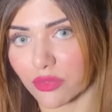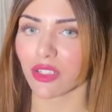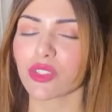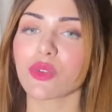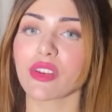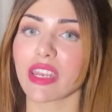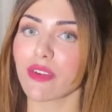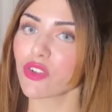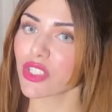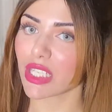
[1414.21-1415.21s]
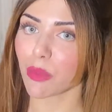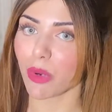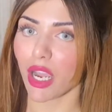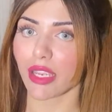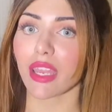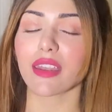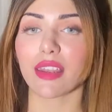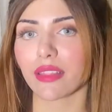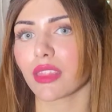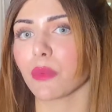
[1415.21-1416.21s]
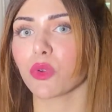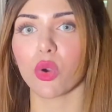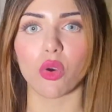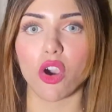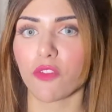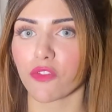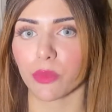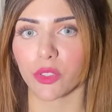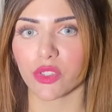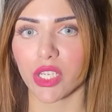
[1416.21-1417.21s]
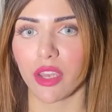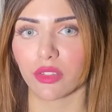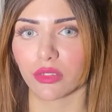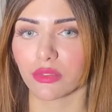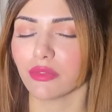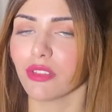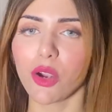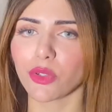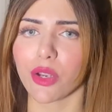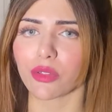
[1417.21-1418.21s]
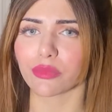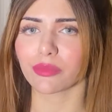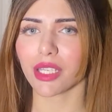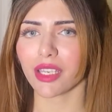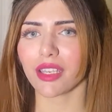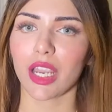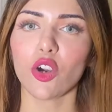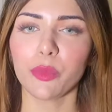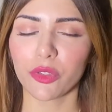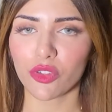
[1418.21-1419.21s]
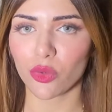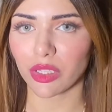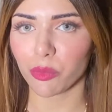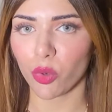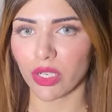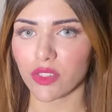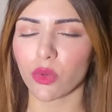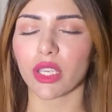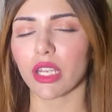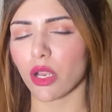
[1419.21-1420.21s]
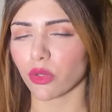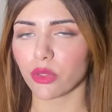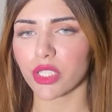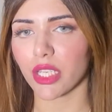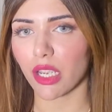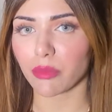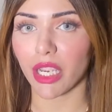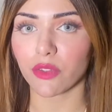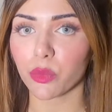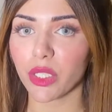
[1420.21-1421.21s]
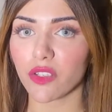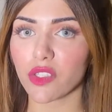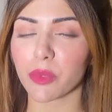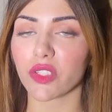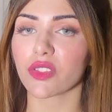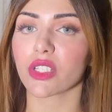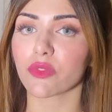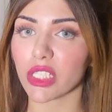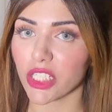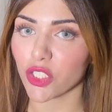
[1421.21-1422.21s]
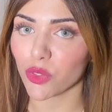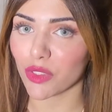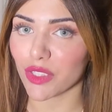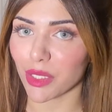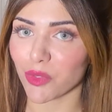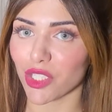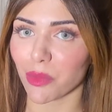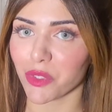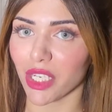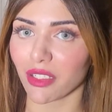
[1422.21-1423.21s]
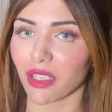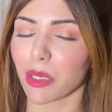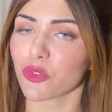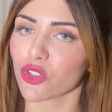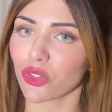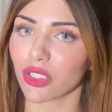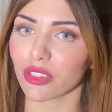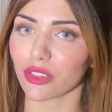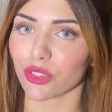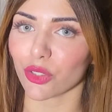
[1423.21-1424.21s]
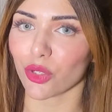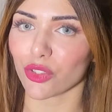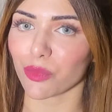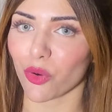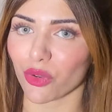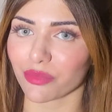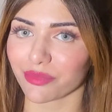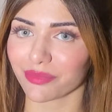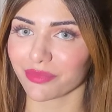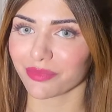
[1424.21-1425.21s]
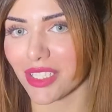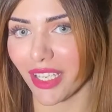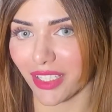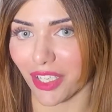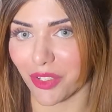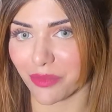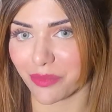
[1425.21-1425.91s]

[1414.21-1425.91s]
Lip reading: So never say bye and let them go off from your channel. Oh no. I hope you enjoyed the points. Okay, now go check out my other videos because they're related to the same subject, and I'm sure you're going to learn a lot more. Take care.